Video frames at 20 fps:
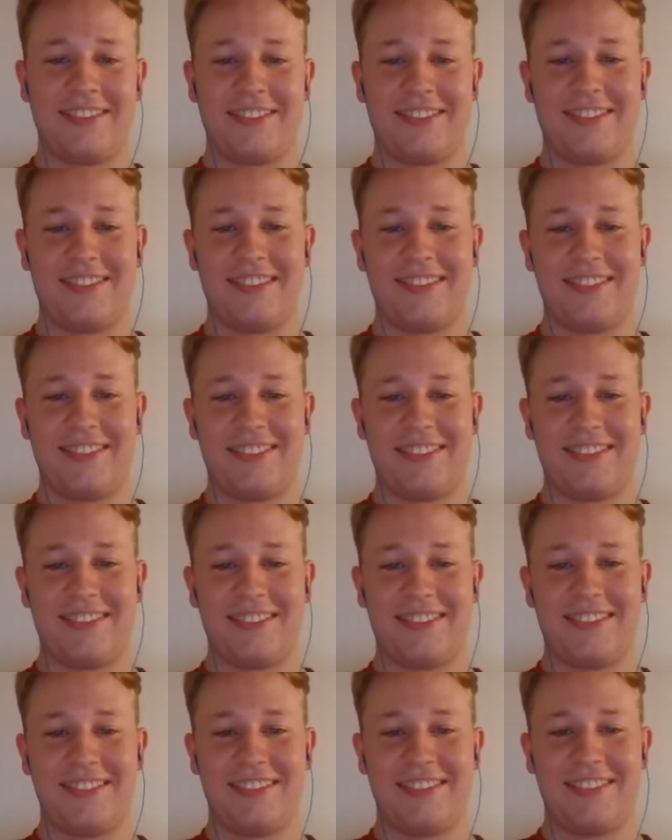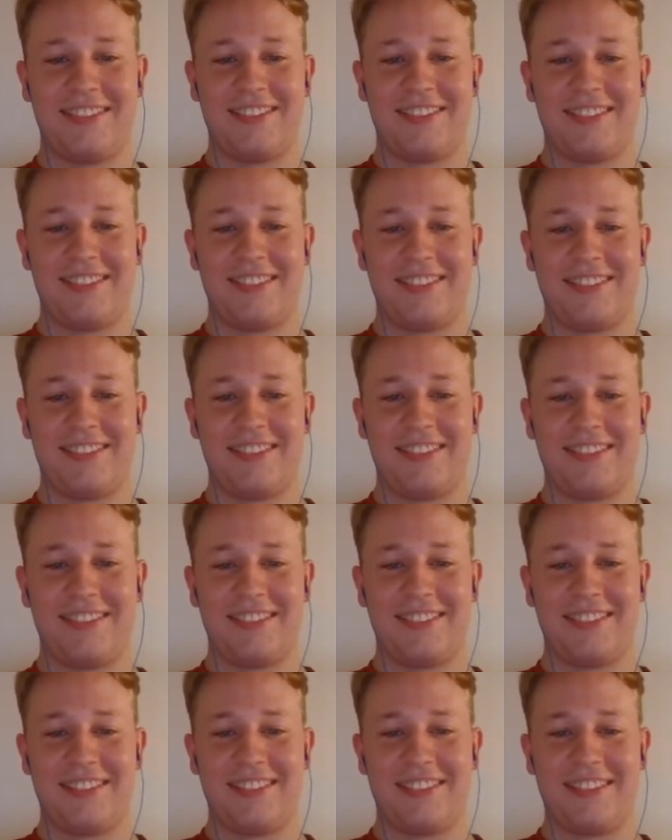
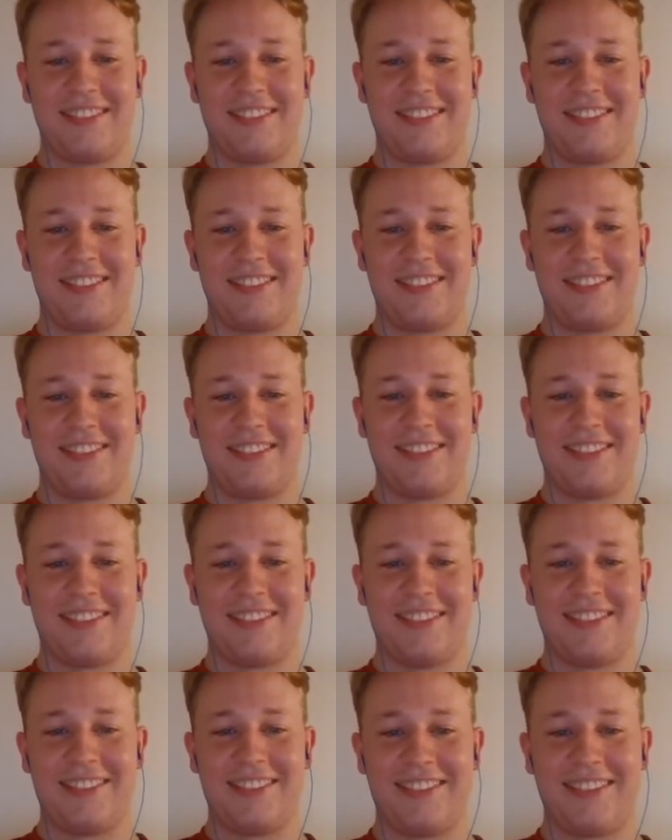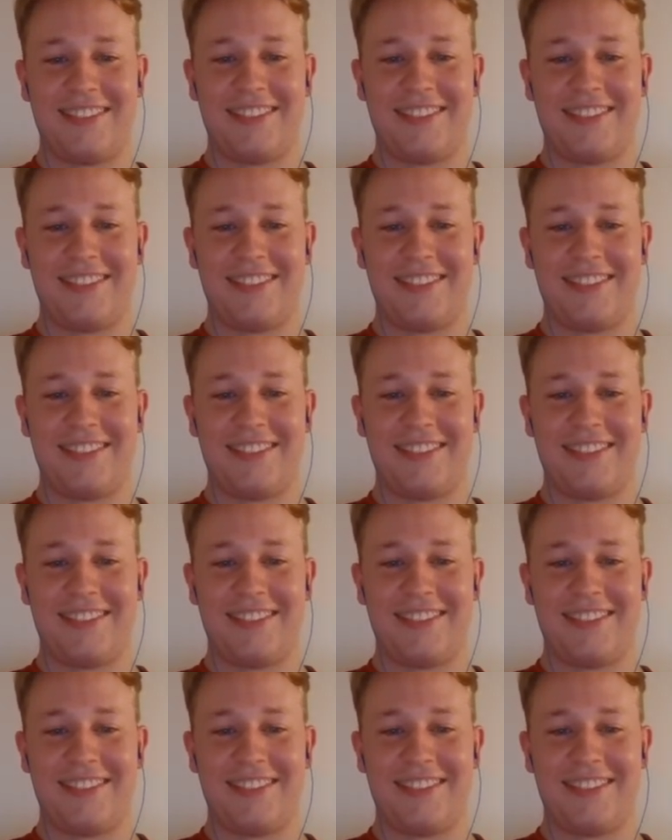This person isn't speaking.